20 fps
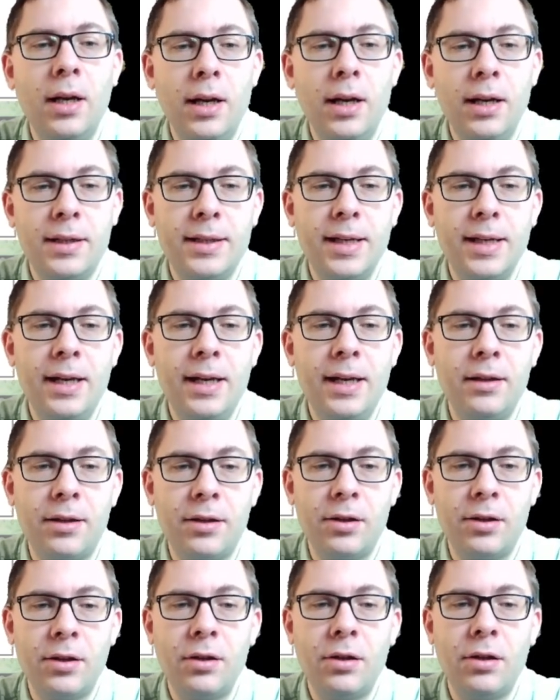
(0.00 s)
saying
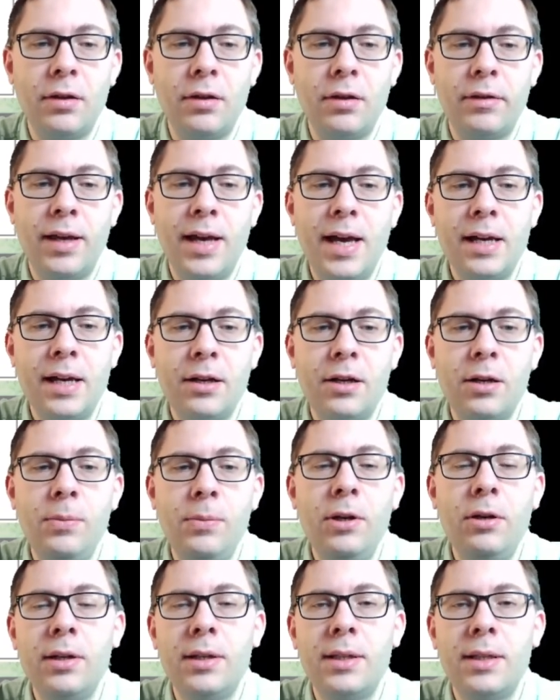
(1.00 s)
that their
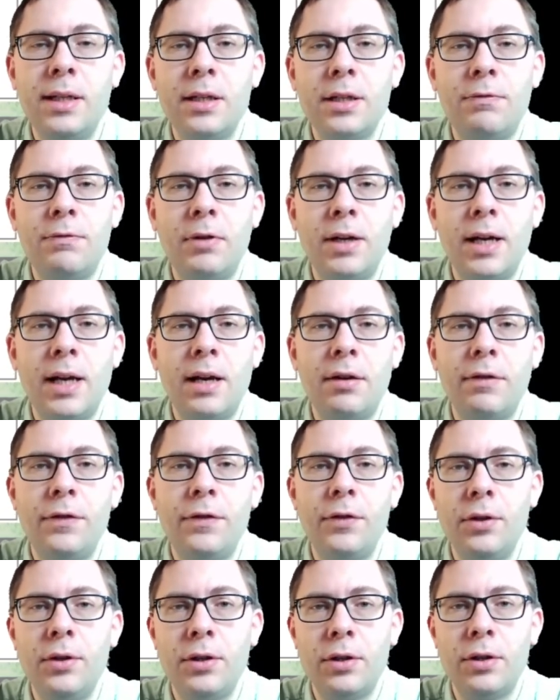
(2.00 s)
community has run out of
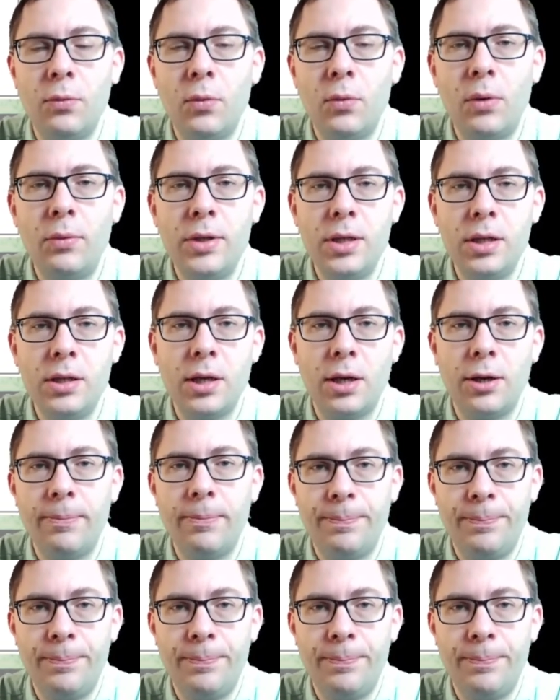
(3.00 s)
food. What would you do?